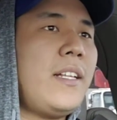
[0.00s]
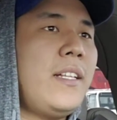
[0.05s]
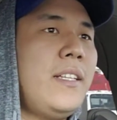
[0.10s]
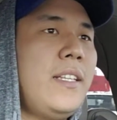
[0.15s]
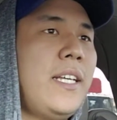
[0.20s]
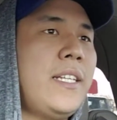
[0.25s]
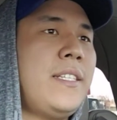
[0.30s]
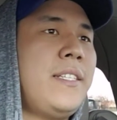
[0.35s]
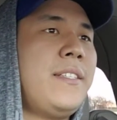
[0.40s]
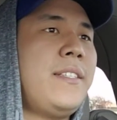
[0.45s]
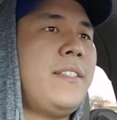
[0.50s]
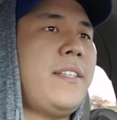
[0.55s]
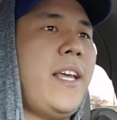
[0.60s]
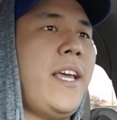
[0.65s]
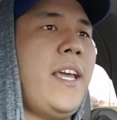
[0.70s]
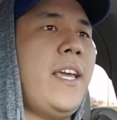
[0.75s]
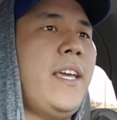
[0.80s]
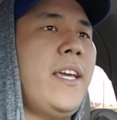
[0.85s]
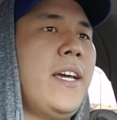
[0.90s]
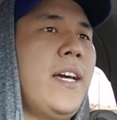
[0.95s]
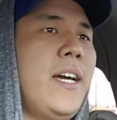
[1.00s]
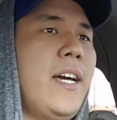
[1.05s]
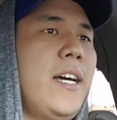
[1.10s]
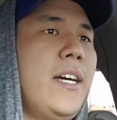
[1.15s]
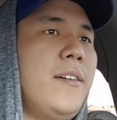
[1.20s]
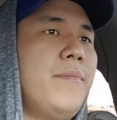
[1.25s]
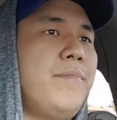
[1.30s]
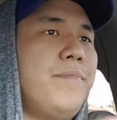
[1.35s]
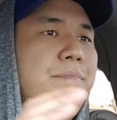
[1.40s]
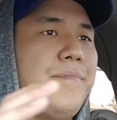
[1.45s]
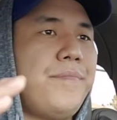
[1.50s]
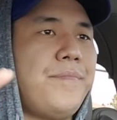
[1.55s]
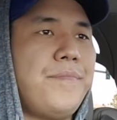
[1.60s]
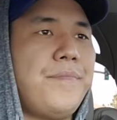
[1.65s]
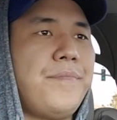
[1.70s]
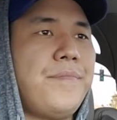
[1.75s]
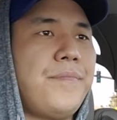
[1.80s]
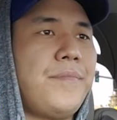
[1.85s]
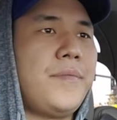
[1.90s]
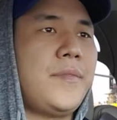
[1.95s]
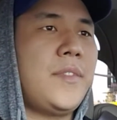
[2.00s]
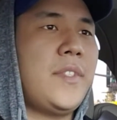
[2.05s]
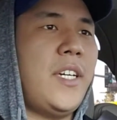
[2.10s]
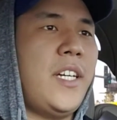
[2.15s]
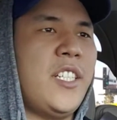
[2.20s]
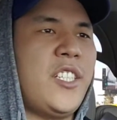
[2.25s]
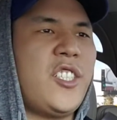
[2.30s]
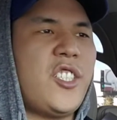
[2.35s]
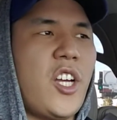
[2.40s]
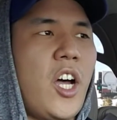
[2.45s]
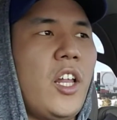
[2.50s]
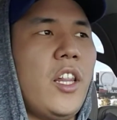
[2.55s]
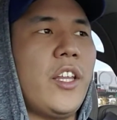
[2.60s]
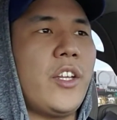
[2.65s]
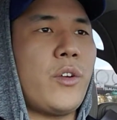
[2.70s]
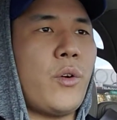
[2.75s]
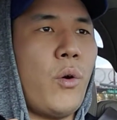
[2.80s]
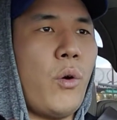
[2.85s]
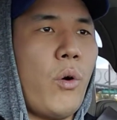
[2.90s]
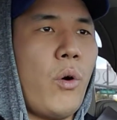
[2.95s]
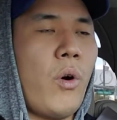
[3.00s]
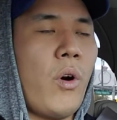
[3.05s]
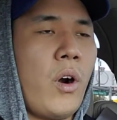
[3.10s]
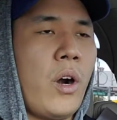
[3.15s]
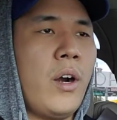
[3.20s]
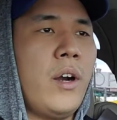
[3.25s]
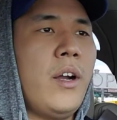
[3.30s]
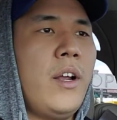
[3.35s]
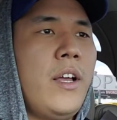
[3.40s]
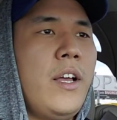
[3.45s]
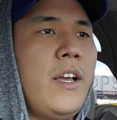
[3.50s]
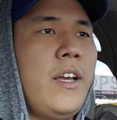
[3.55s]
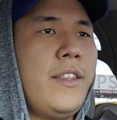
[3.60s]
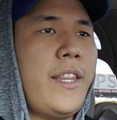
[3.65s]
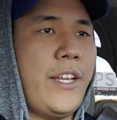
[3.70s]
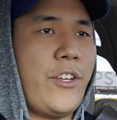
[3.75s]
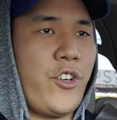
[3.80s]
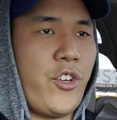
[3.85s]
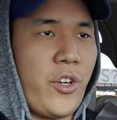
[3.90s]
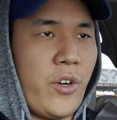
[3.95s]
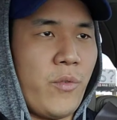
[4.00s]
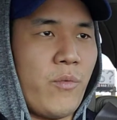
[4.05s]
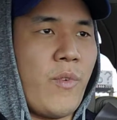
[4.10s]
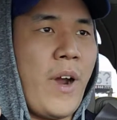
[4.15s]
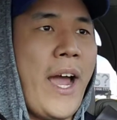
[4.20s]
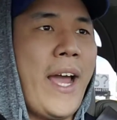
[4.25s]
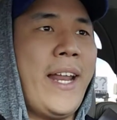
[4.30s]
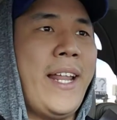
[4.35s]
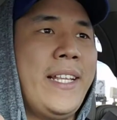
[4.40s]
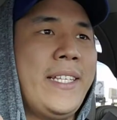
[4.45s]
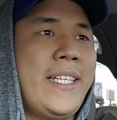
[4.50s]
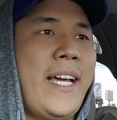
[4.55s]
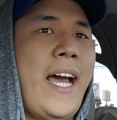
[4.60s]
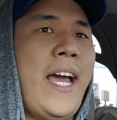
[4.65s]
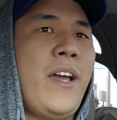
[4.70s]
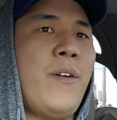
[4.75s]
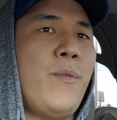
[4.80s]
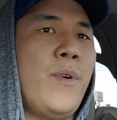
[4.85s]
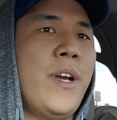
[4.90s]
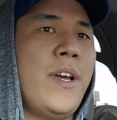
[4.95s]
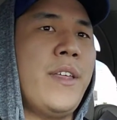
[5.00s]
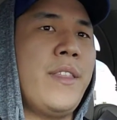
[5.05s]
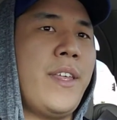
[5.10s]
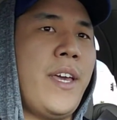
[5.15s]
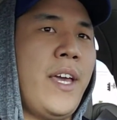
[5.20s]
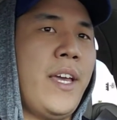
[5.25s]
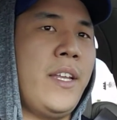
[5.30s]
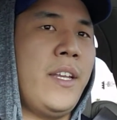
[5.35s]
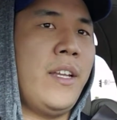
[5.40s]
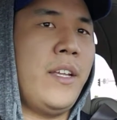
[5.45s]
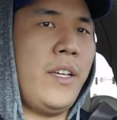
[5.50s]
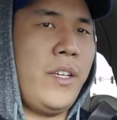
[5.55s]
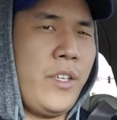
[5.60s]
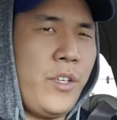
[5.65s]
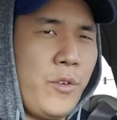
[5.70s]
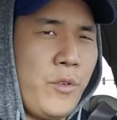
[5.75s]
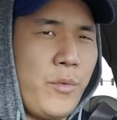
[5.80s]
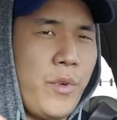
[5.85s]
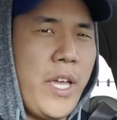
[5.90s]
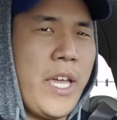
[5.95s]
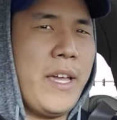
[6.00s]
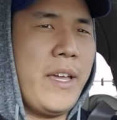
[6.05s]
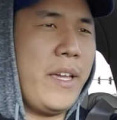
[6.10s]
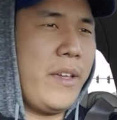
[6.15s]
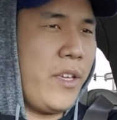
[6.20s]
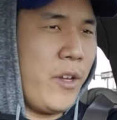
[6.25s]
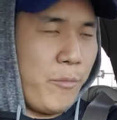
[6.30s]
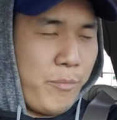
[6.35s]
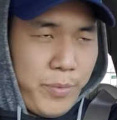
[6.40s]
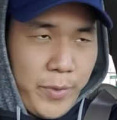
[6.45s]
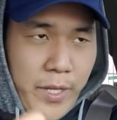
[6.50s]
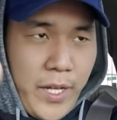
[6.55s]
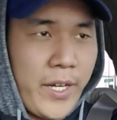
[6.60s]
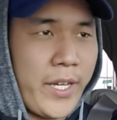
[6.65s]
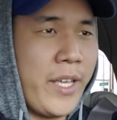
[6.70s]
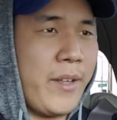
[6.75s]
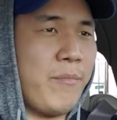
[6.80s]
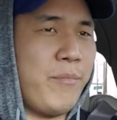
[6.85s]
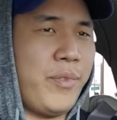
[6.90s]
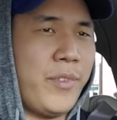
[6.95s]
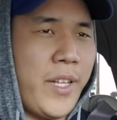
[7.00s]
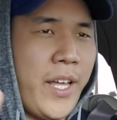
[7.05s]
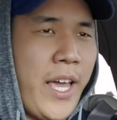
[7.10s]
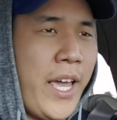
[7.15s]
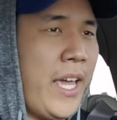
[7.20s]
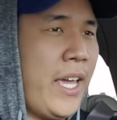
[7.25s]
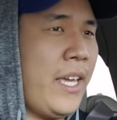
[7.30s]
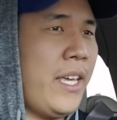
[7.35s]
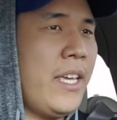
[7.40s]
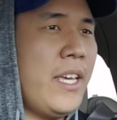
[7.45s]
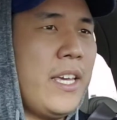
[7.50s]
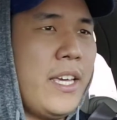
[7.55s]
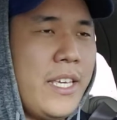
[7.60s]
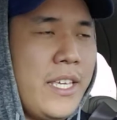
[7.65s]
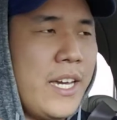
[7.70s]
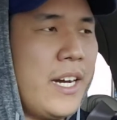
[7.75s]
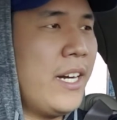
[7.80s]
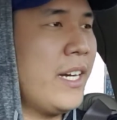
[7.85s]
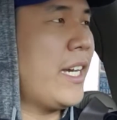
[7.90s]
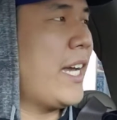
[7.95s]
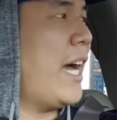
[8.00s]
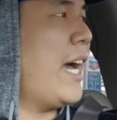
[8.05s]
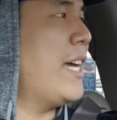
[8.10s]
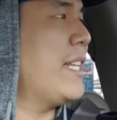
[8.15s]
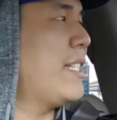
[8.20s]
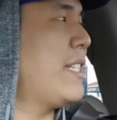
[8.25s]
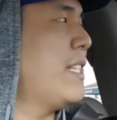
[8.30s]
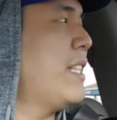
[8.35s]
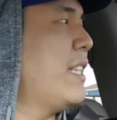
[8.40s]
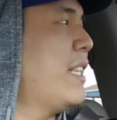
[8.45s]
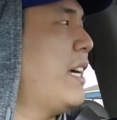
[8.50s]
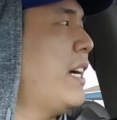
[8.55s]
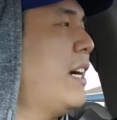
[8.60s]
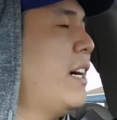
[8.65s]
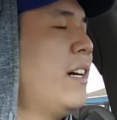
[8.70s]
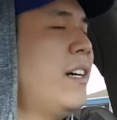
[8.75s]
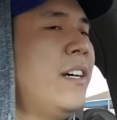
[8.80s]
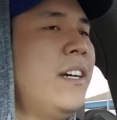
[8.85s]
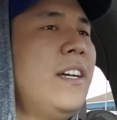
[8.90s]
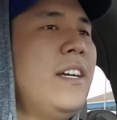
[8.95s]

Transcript: let's say, uh, a solid core that you can ride and die with, and you you plug and play young guys in there,